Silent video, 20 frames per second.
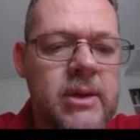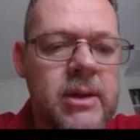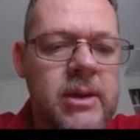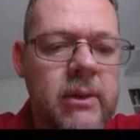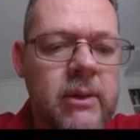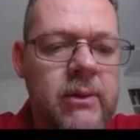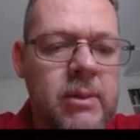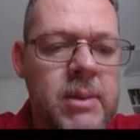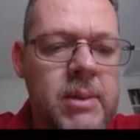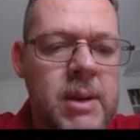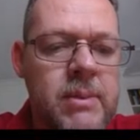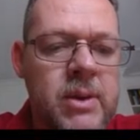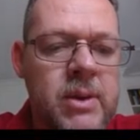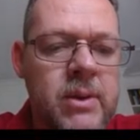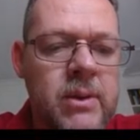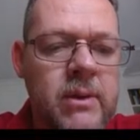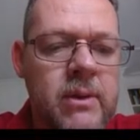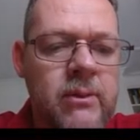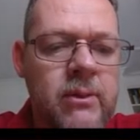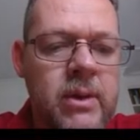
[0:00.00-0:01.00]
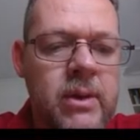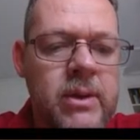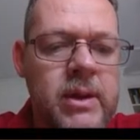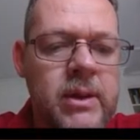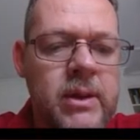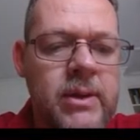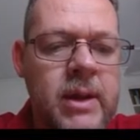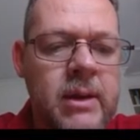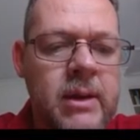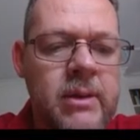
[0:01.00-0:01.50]
So remember that we
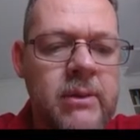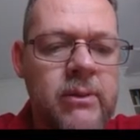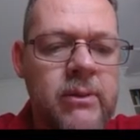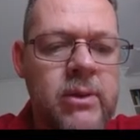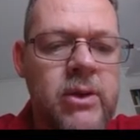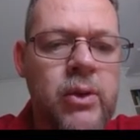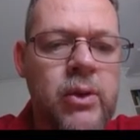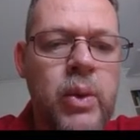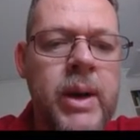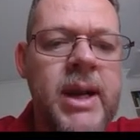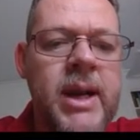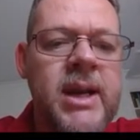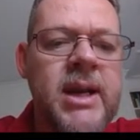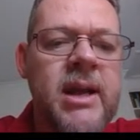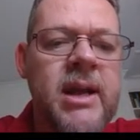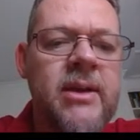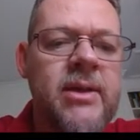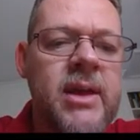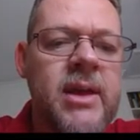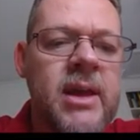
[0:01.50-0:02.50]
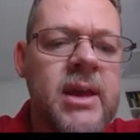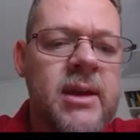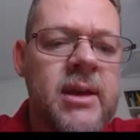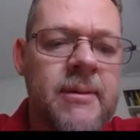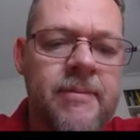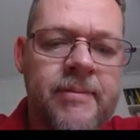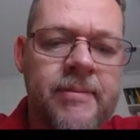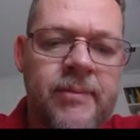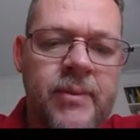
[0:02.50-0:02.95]
said that it was 20 down there,